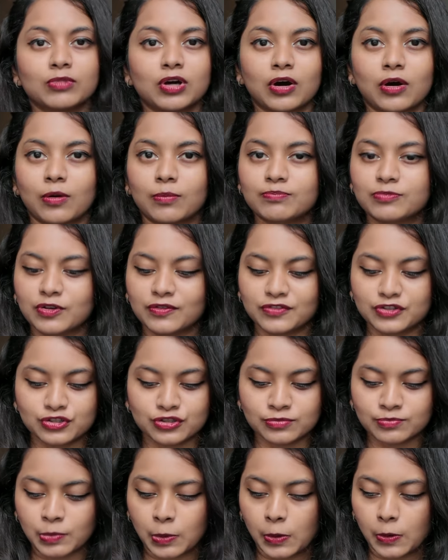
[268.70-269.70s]
the
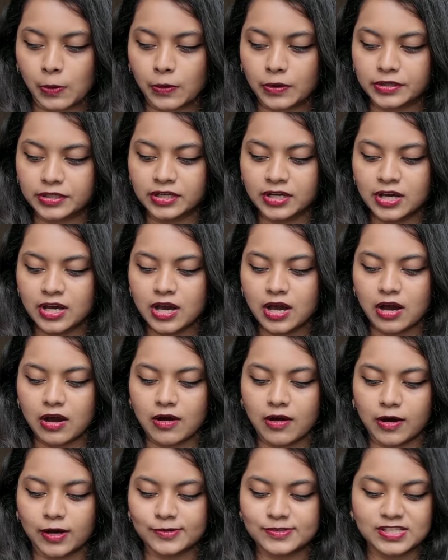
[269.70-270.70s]
vision board,
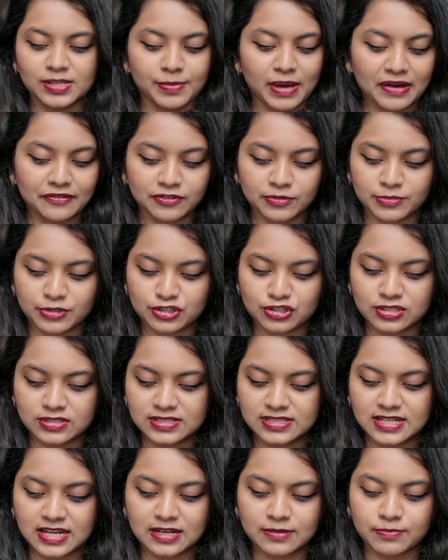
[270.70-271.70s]
some affirmation
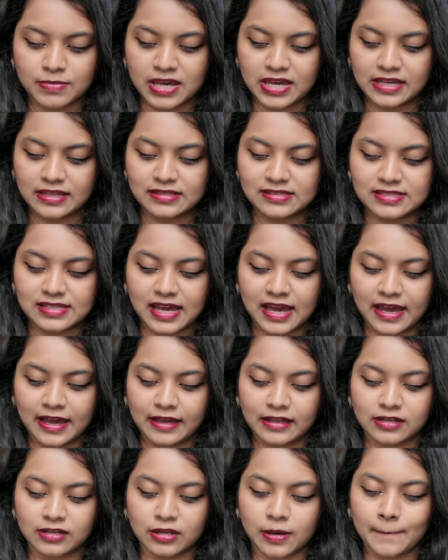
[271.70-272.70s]
statements,
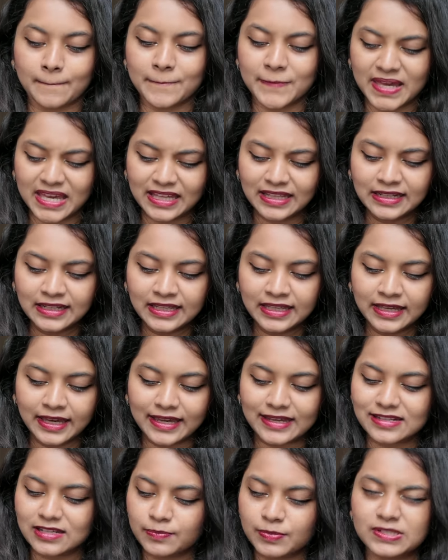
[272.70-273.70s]
and mainly
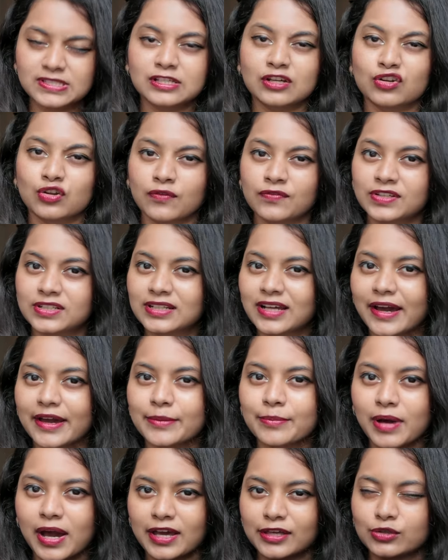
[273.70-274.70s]
80% of the
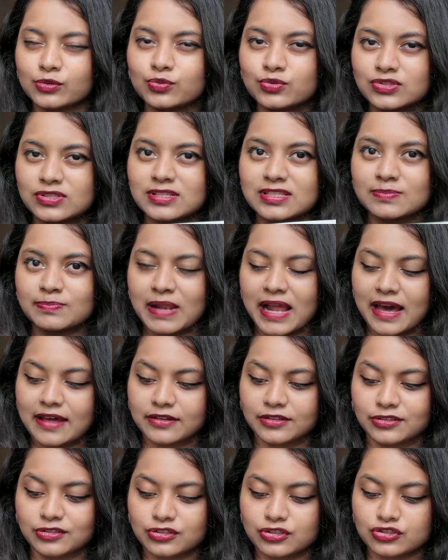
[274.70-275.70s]
time I use this
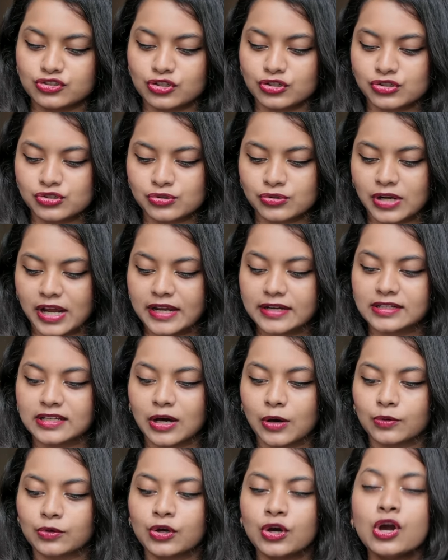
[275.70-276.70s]
planner just to write
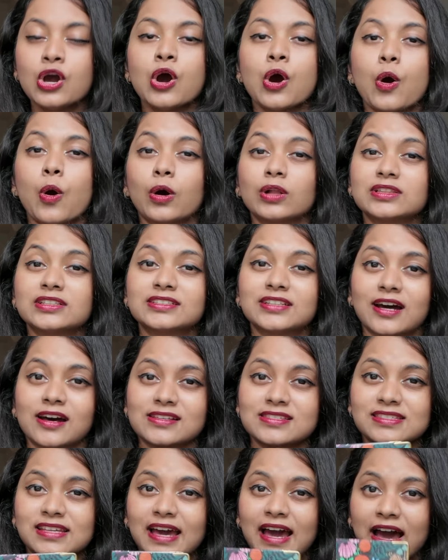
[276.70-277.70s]
down all the
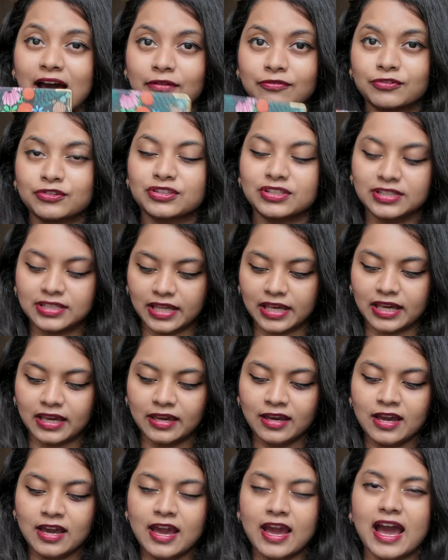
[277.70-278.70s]
tasks I have for the
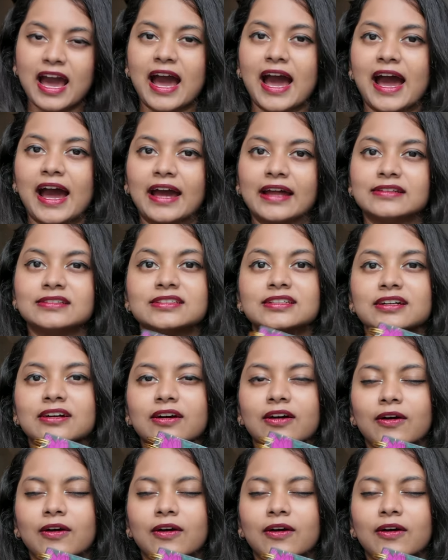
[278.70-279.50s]
day, and